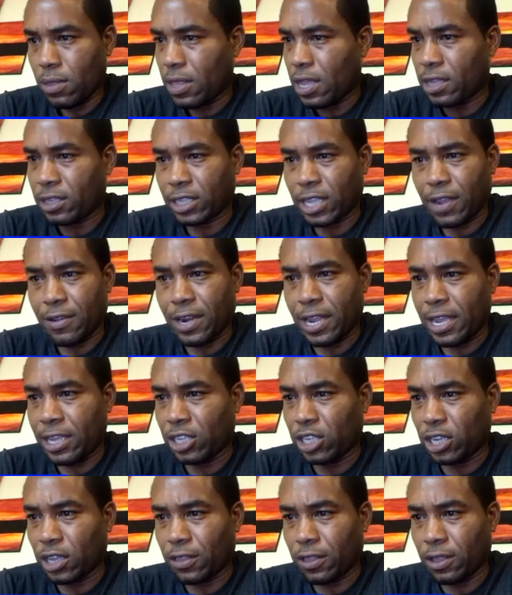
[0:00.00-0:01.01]
They staring at
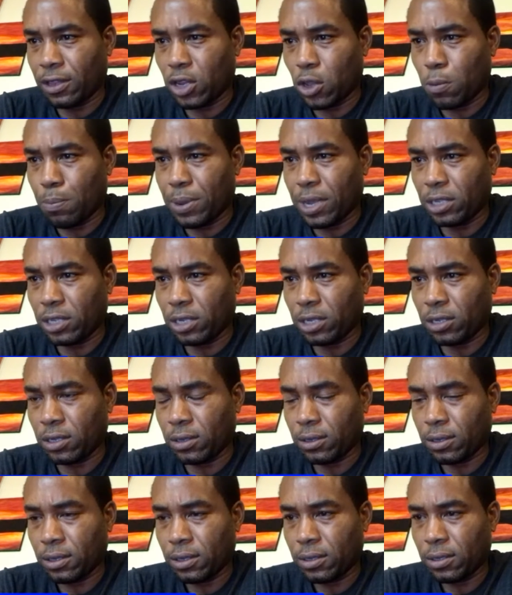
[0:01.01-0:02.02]
each other, no punches
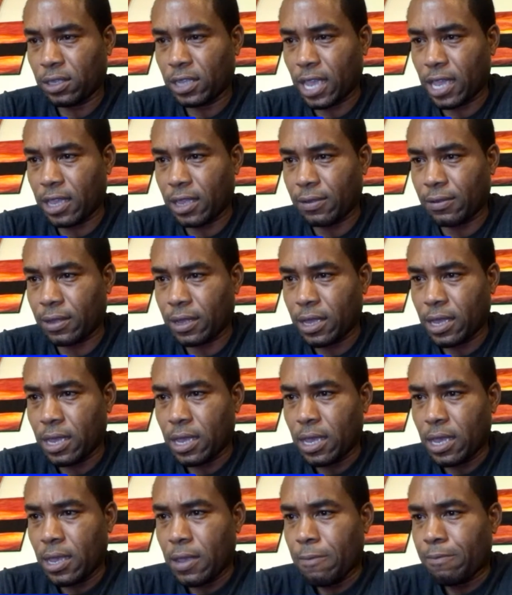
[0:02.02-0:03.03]
taken.
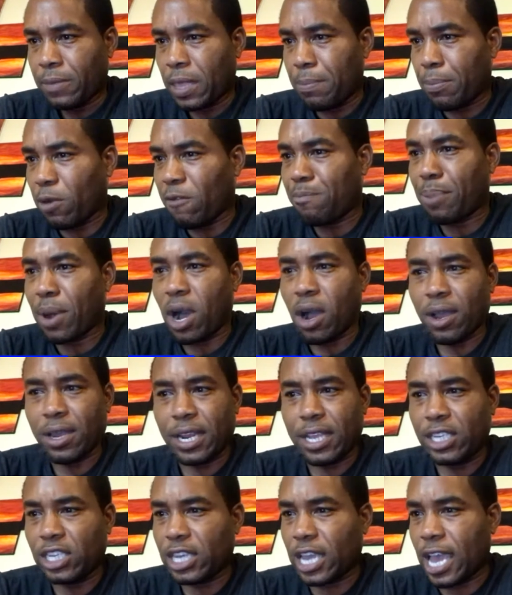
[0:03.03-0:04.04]
They both pawing
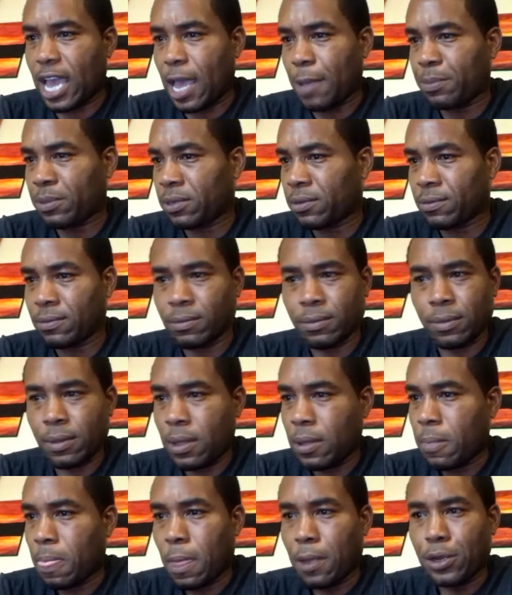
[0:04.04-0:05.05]
their jabs.
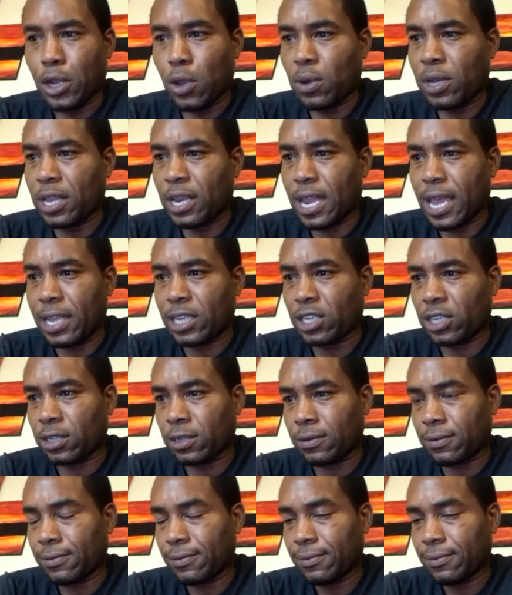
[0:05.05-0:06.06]
No connection.